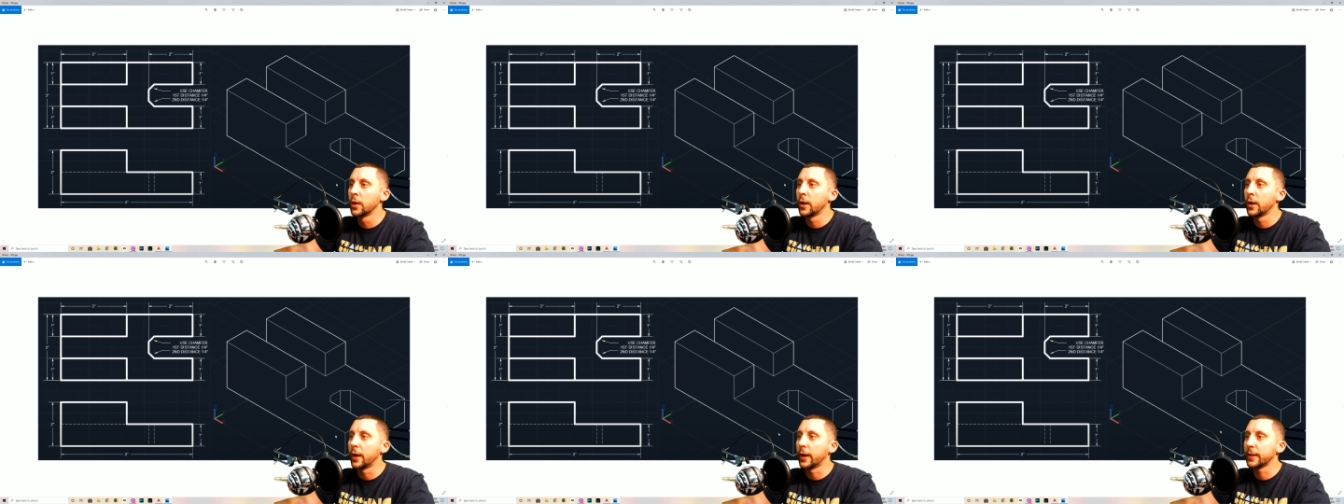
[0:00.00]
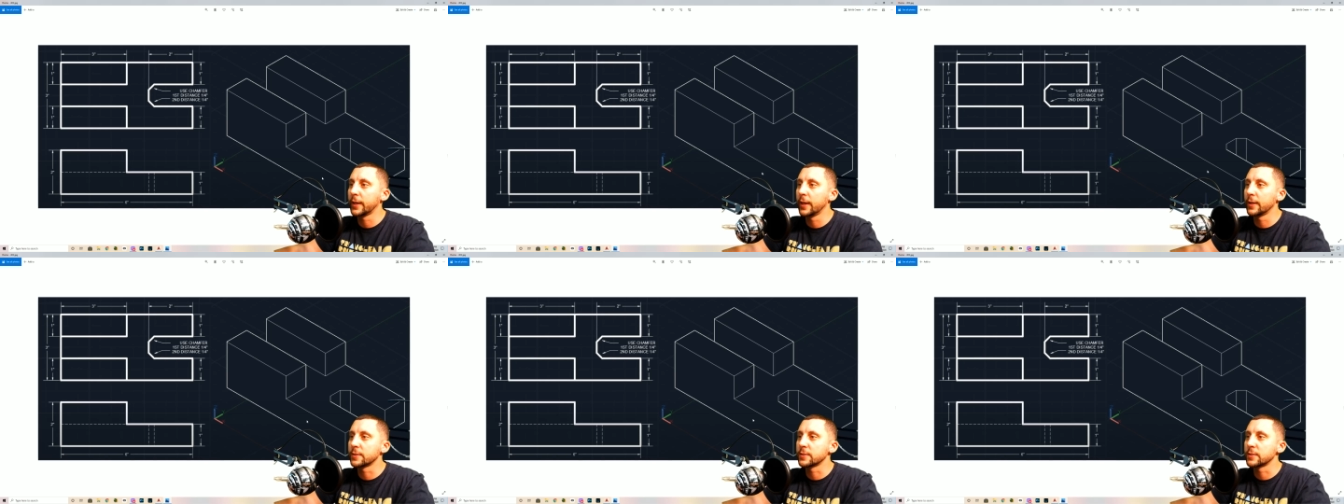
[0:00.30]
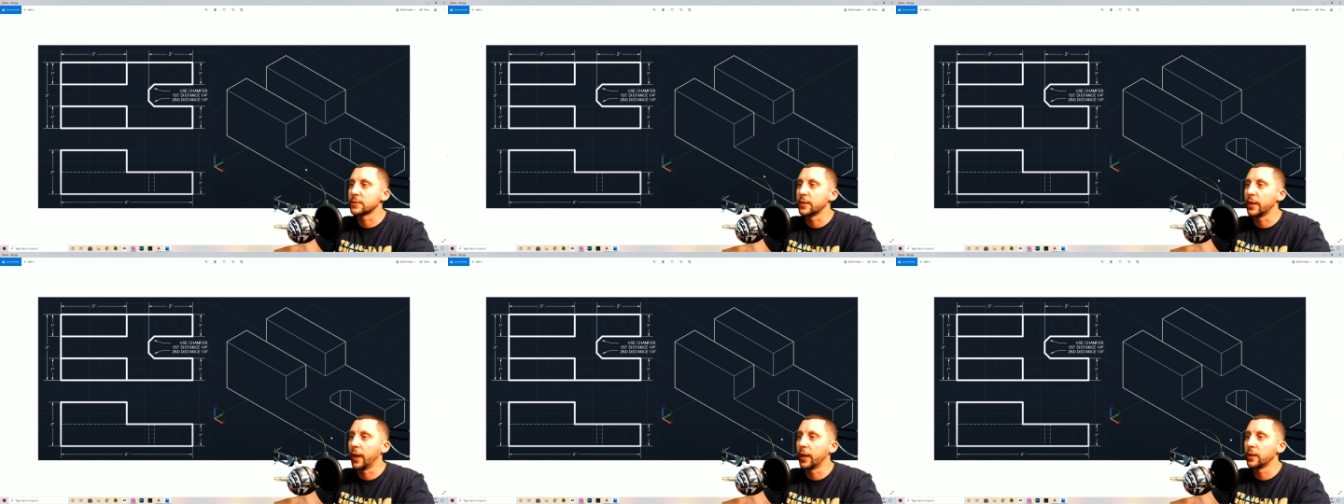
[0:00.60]
I can't
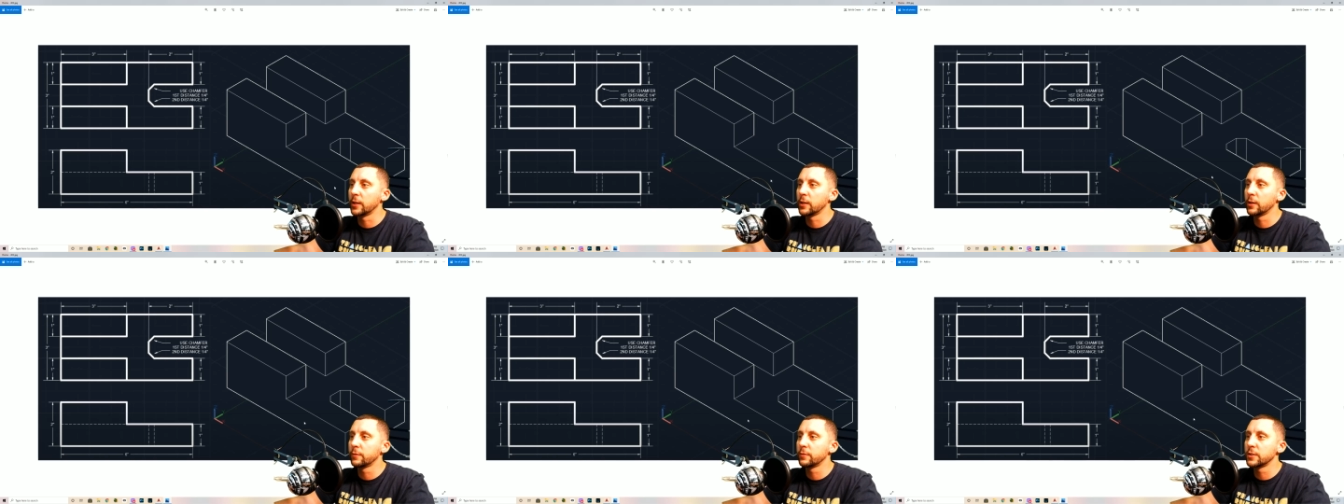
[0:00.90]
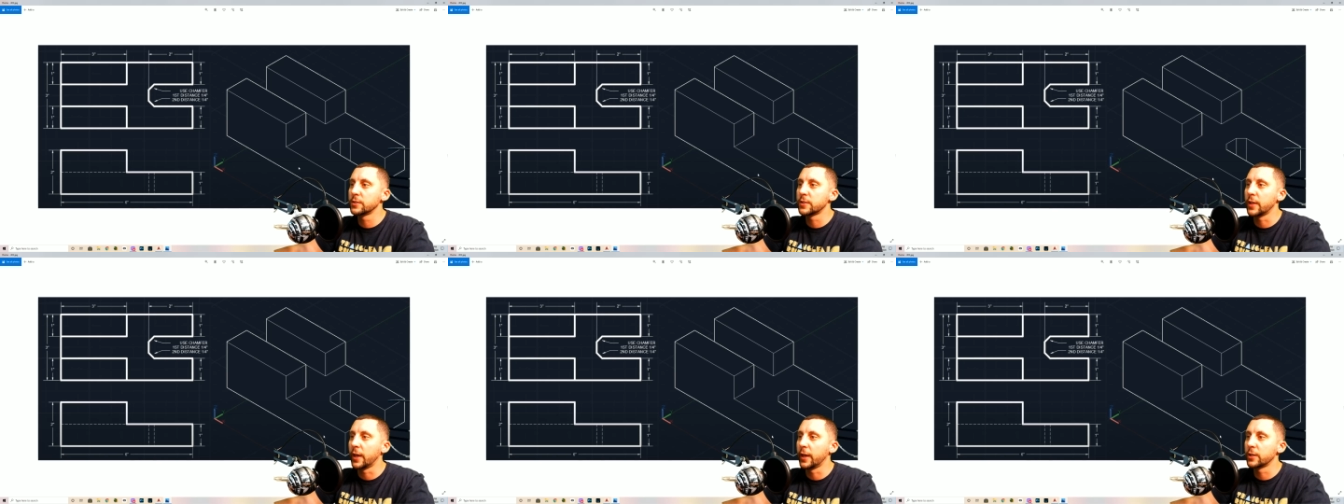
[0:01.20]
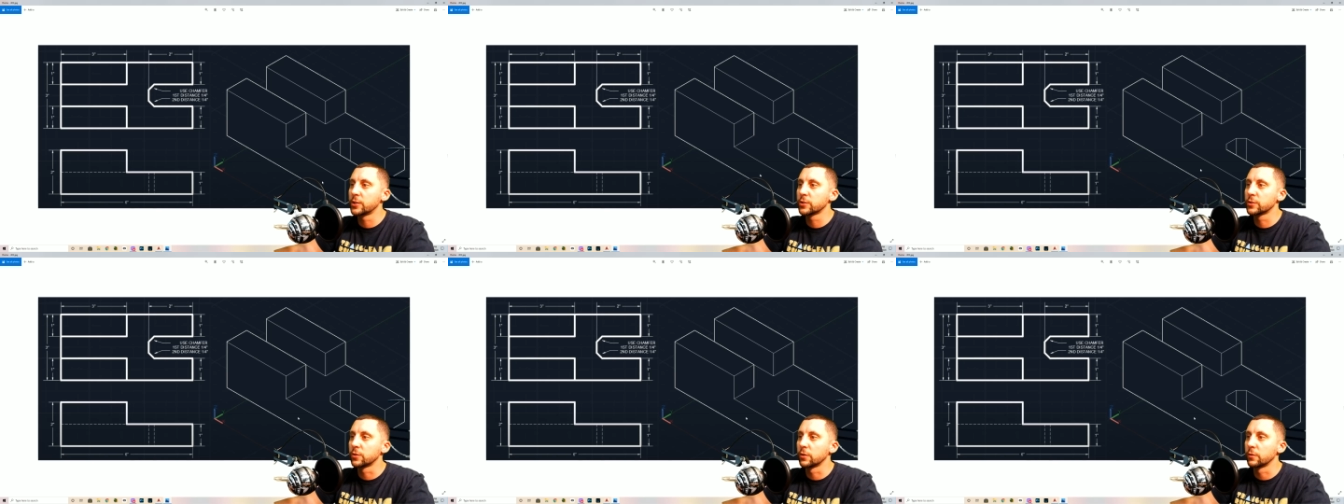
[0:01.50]
see any of these
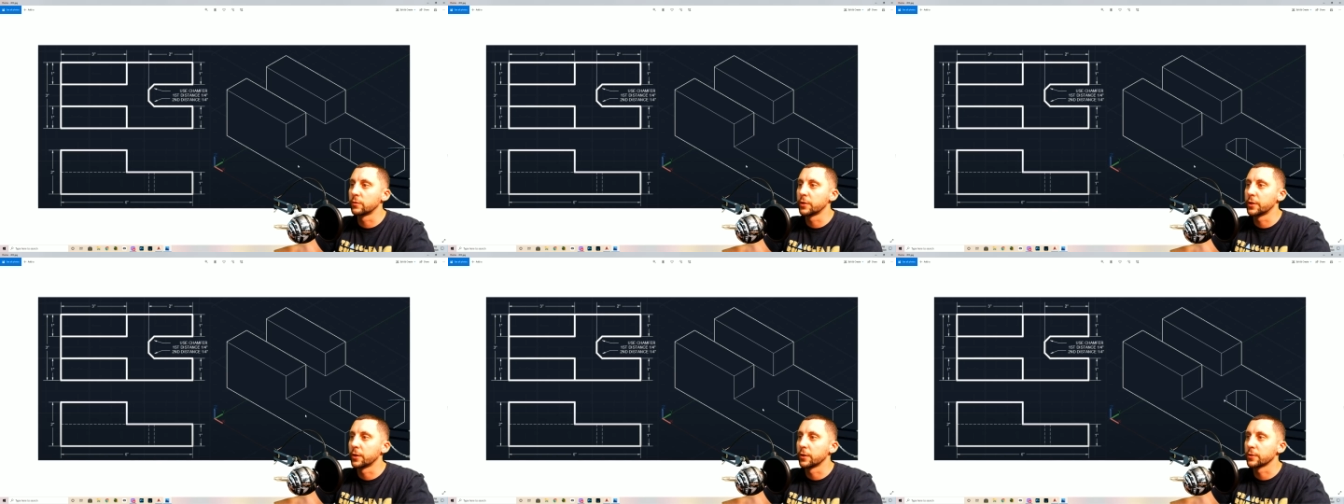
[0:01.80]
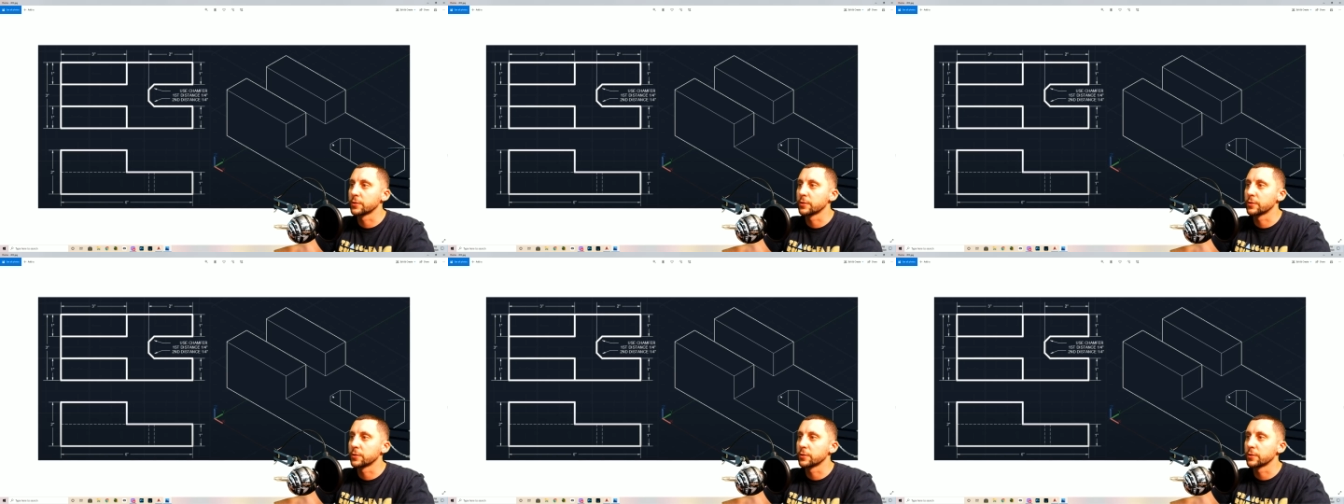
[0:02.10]
edges over here.